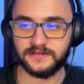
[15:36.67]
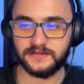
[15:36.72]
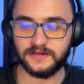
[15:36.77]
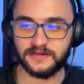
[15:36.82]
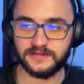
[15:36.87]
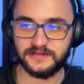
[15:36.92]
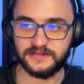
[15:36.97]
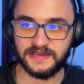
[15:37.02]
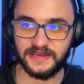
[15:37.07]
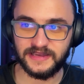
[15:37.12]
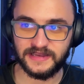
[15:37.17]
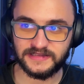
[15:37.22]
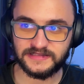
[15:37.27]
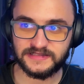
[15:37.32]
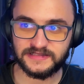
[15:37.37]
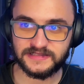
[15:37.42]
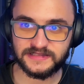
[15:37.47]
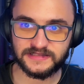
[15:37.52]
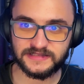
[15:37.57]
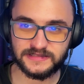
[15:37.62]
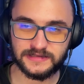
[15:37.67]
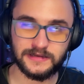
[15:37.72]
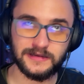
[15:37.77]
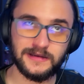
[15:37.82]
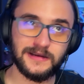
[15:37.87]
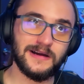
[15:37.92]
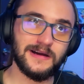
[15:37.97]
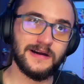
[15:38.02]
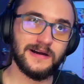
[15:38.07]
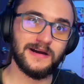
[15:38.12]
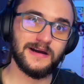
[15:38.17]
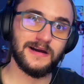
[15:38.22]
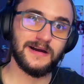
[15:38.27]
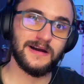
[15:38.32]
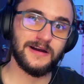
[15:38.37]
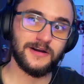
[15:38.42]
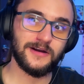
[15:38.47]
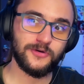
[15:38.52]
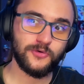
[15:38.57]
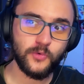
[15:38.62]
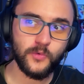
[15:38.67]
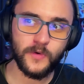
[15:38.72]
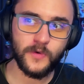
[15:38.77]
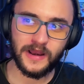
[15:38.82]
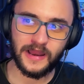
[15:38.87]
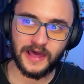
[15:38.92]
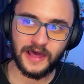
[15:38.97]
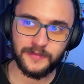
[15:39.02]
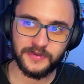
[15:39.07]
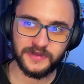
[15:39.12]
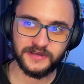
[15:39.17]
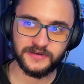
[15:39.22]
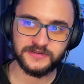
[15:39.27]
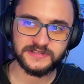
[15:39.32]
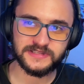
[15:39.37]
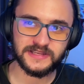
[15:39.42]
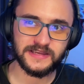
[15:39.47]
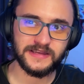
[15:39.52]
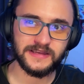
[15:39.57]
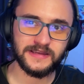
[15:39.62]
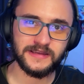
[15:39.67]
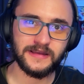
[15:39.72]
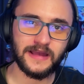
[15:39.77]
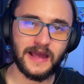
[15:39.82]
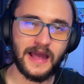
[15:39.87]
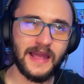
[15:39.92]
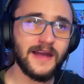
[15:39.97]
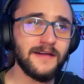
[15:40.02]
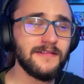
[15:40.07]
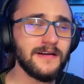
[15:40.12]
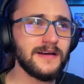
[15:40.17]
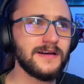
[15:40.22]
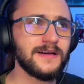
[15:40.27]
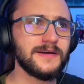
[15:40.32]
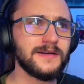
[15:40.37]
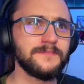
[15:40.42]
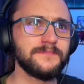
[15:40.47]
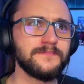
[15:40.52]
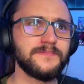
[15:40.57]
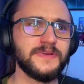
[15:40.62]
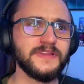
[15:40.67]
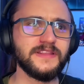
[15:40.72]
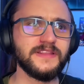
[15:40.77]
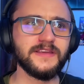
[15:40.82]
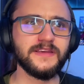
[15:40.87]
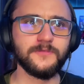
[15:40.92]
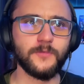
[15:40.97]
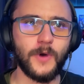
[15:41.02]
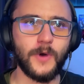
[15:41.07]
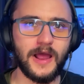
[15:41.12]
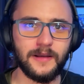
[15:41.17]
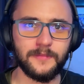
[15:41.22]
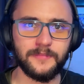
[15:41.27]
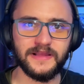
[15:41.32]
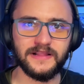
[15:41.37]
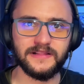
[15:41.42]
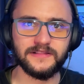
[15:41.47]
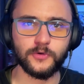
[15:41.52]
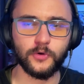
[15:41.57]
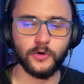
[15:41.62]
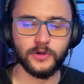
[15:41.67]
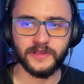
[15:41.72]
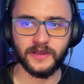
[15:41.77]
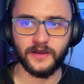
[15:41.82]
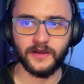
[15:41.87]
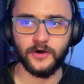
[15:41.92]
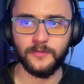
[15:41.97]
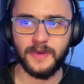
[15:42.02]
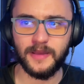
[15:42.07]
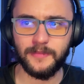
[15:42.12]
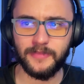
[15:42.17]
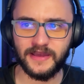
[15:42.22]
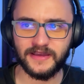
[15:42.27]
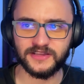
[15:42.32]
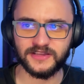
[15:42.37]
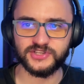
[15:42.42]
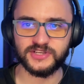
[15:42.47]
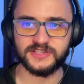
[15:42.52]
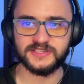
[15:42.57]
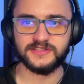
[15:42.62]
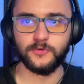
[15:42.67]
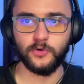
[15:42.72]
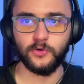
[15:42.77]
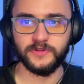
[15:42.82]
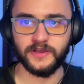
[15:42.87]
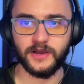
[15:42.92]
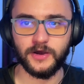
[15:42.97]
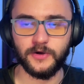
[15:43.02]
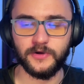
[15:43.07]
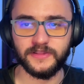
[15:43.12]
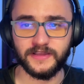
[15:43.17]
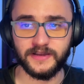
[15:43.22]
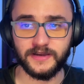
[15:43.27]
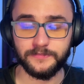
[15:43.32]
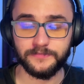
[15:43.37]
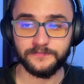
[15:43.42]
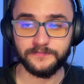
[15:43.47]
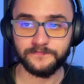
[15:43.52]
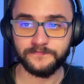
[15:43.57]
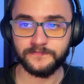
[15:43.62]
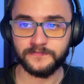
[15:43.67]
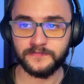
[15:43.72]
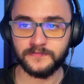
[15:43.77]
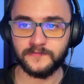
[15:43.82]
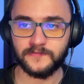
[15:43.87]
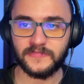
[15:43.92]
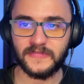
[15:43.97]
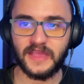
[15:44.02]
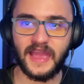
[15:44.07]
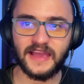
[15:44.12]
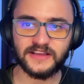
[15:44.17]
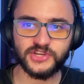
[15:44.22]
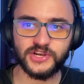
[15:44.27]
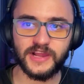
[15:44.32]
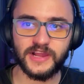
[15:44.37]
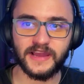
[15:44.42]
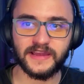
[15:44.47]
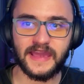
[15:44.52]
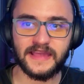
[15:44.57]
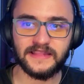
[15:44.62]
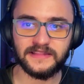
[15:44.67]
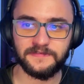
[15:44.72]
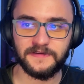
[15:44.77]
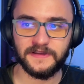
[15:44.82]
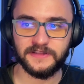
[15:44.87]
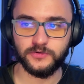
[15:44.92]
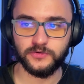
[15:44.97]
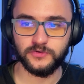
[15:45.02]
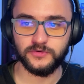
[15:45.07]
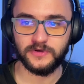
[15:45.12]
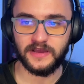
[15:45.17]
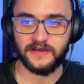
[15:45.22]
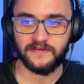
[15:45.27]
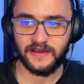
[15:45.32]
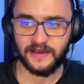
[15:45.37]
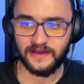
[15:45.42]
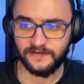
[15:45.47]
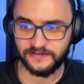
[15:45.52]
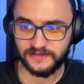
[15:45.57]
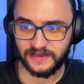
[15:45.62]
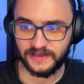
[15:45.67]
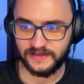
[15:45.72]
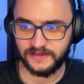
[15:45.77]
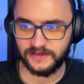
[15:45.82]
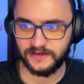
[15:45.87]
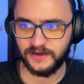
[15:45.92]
this. Who will I be using? I have a pretty well-built Golden Go. Maybe I can just Golden Go it up. Actually, I can't if I have the